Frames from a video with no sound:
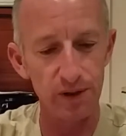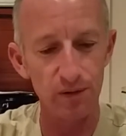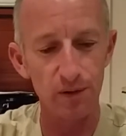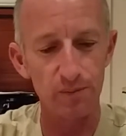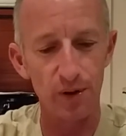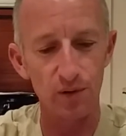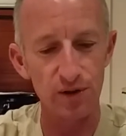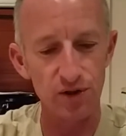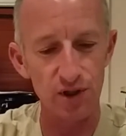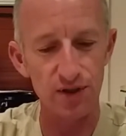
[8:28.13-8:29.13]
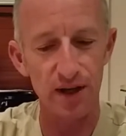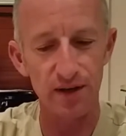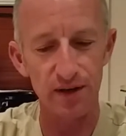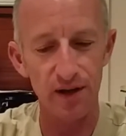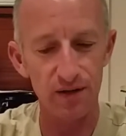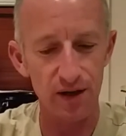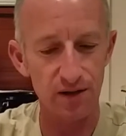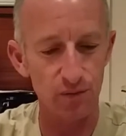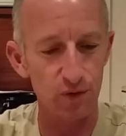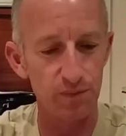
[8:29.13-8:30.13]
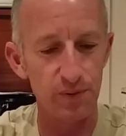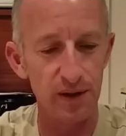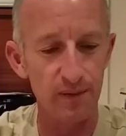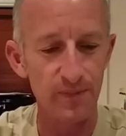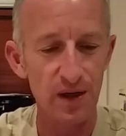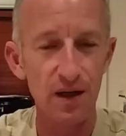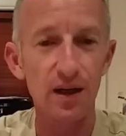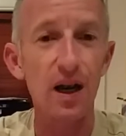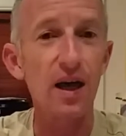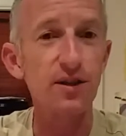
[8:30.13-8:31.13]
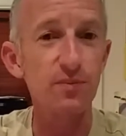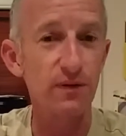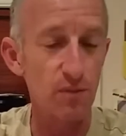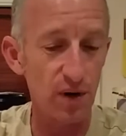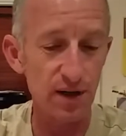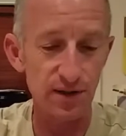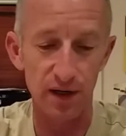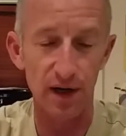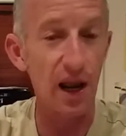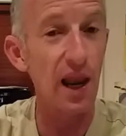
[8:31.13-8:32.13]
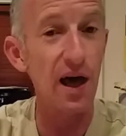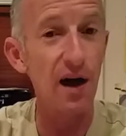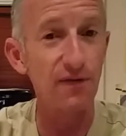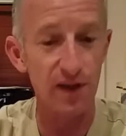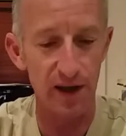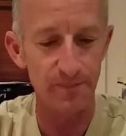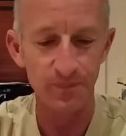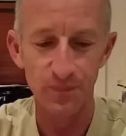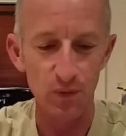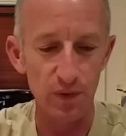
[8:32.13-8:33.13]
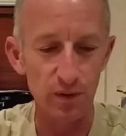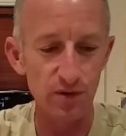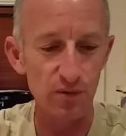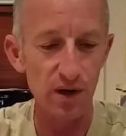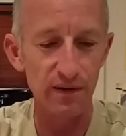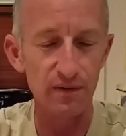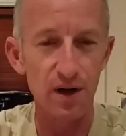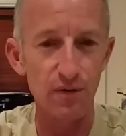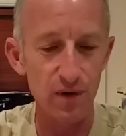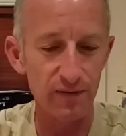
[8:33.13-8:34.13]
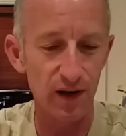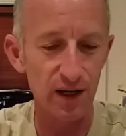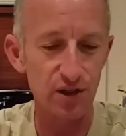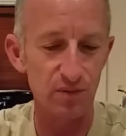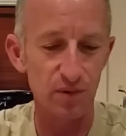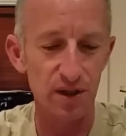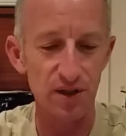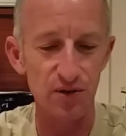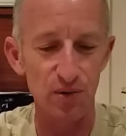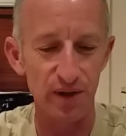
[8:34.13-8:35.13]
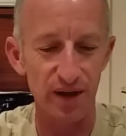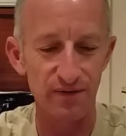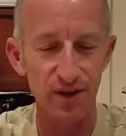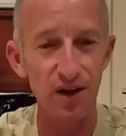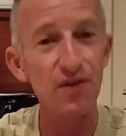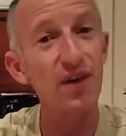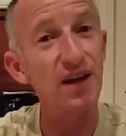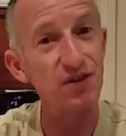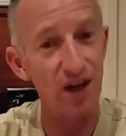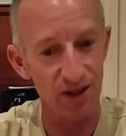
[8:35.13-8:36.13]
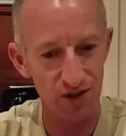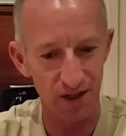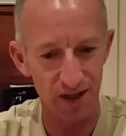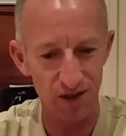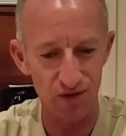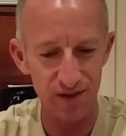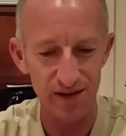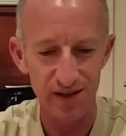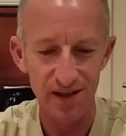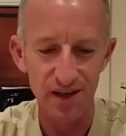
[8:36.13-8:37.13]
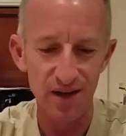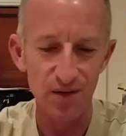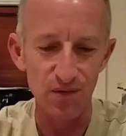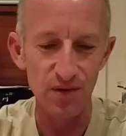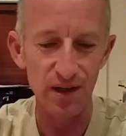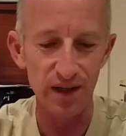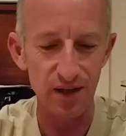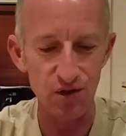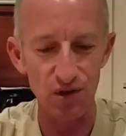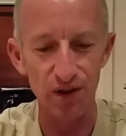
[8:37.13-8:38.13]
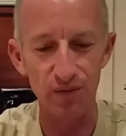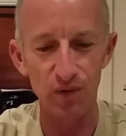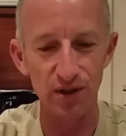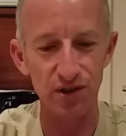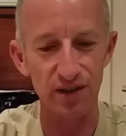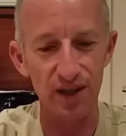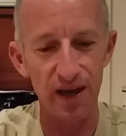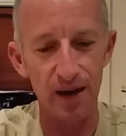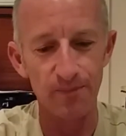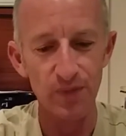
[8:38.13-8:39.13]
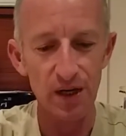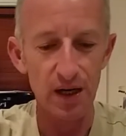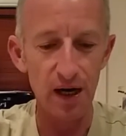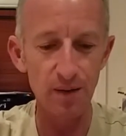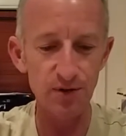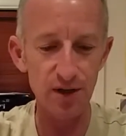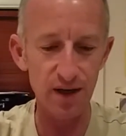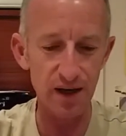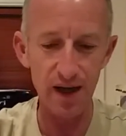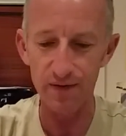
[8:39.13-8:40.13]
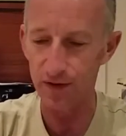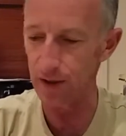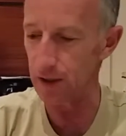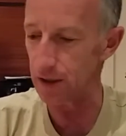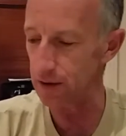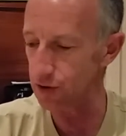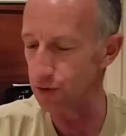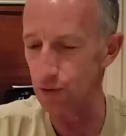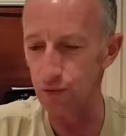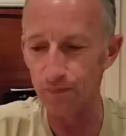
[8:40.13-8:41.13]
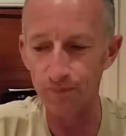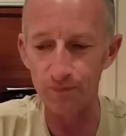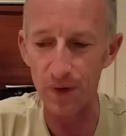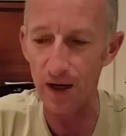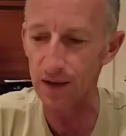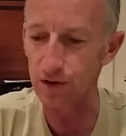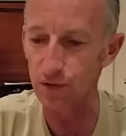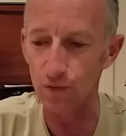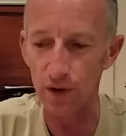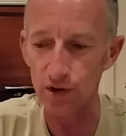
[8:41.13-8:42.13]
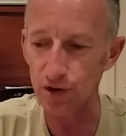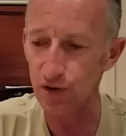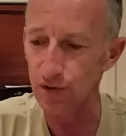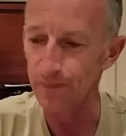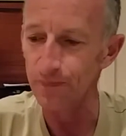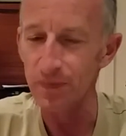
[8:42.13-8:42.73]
All the bulk is just underneath, as it would be clasped with a bracelet. Love that. That was a revelation when I saw that video. Thanks, Archie Luxury. Really enjoyed watching that. So there you have it, the two Mark II watches.